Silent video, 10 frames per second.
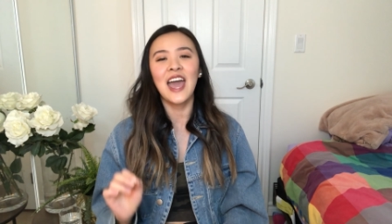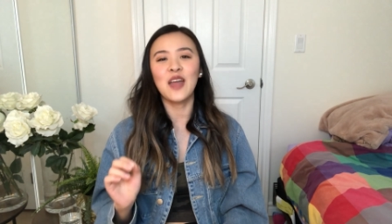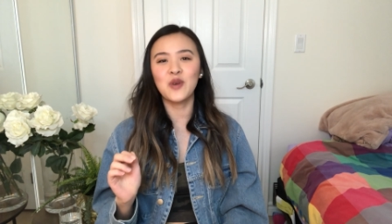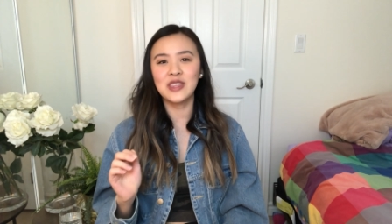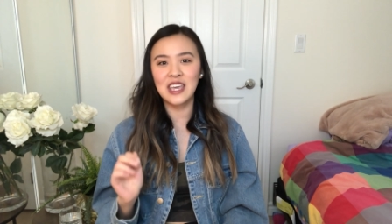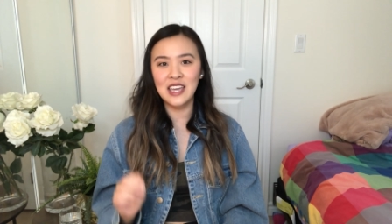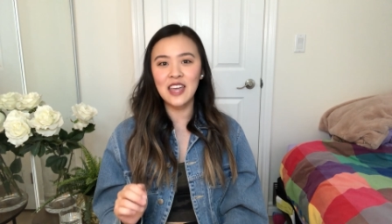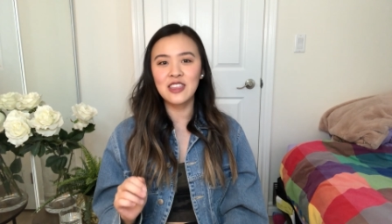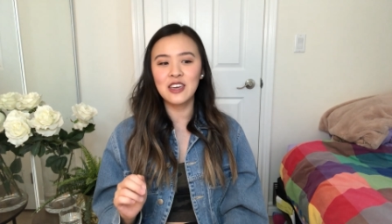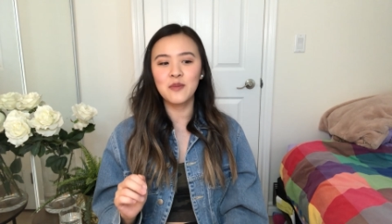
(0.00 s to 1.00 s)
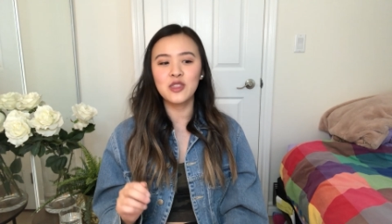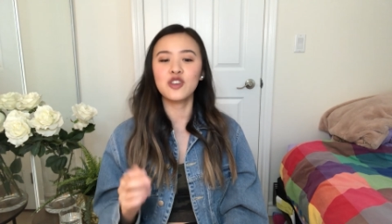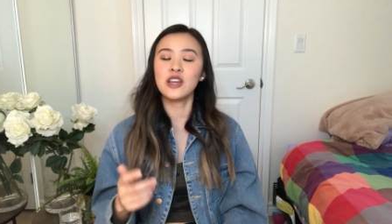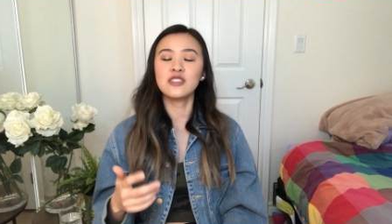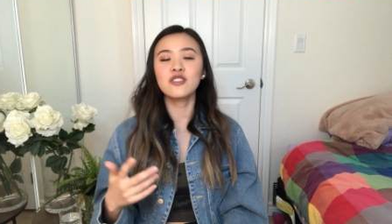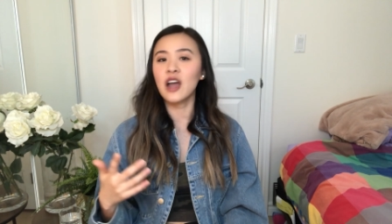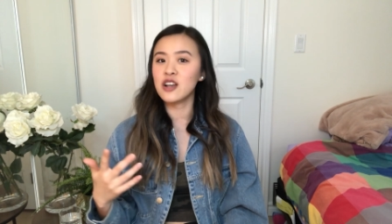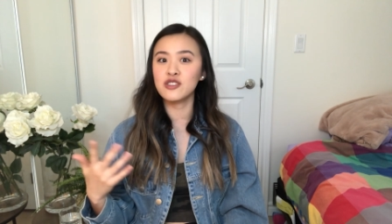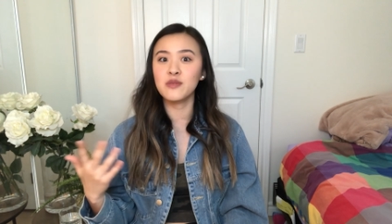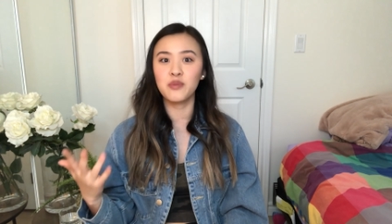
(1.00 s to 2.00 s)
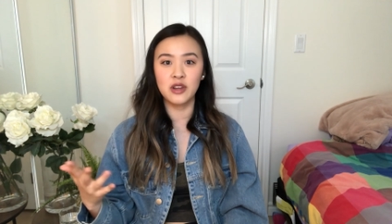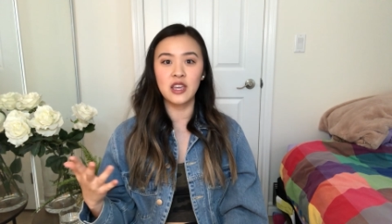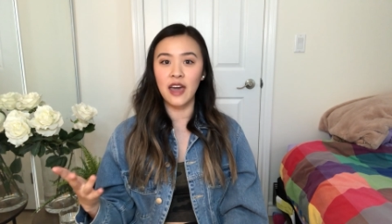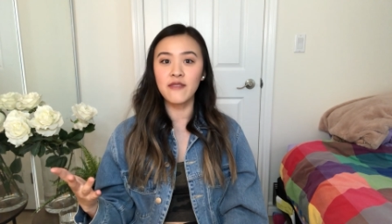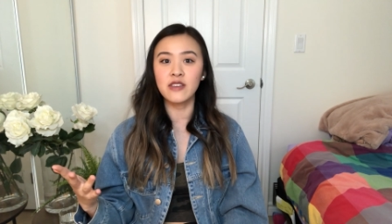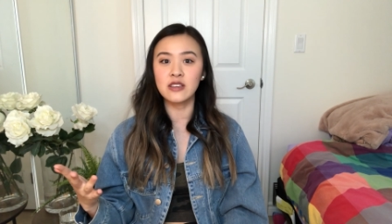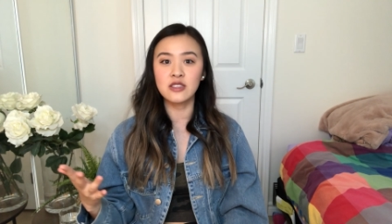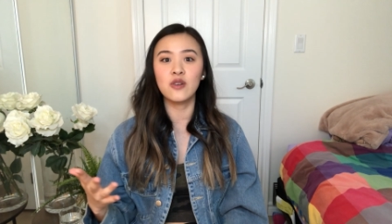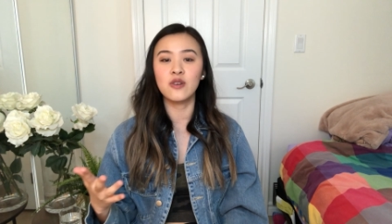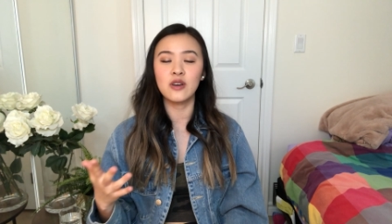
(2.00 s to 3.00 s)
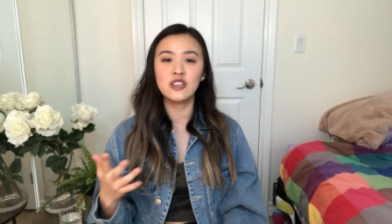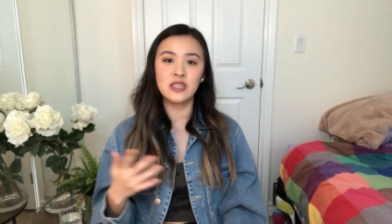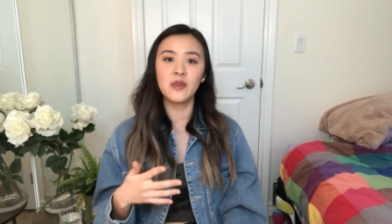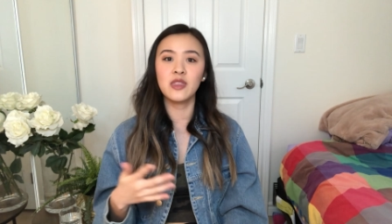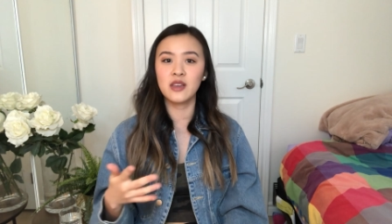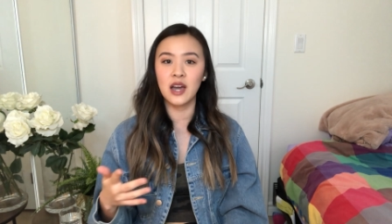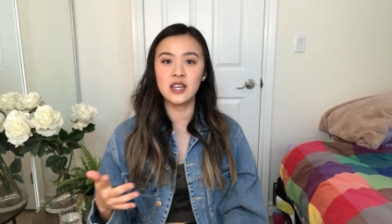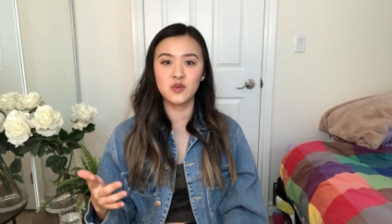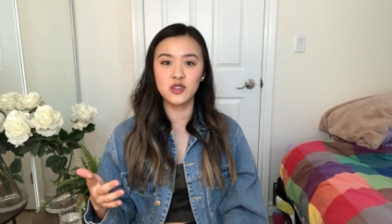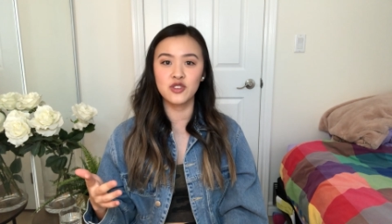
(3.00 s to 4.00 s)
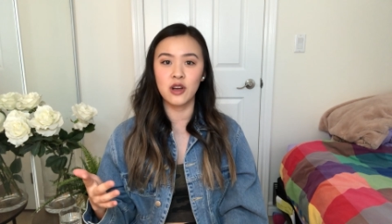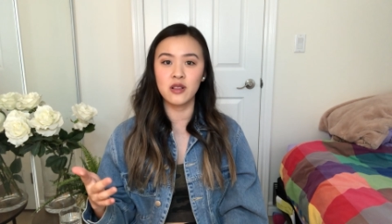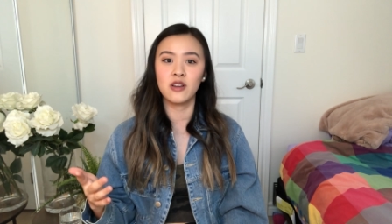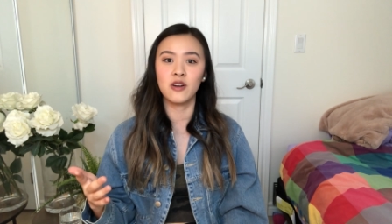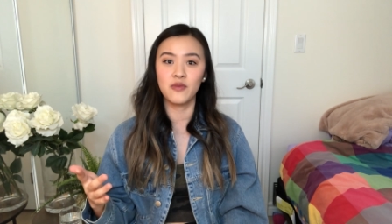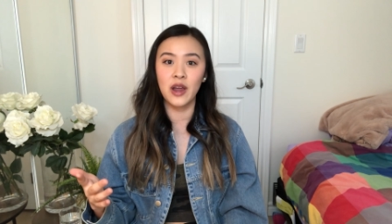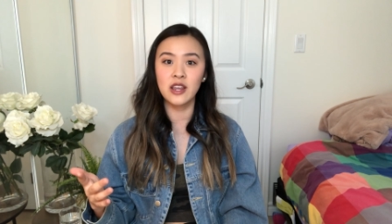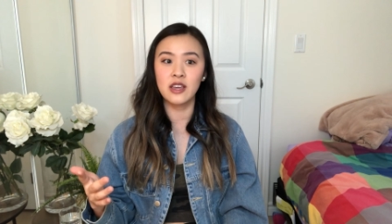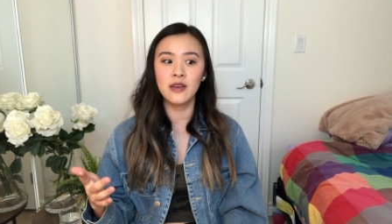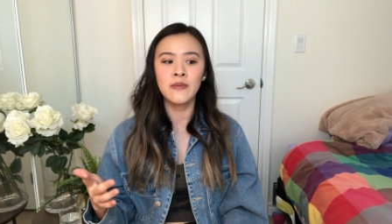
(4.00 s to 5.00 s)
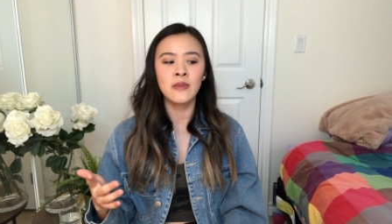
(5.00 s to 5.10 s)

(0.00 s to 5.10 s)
And when they get them, the crates are actually pretty heavy. So some of the guys were struggling already.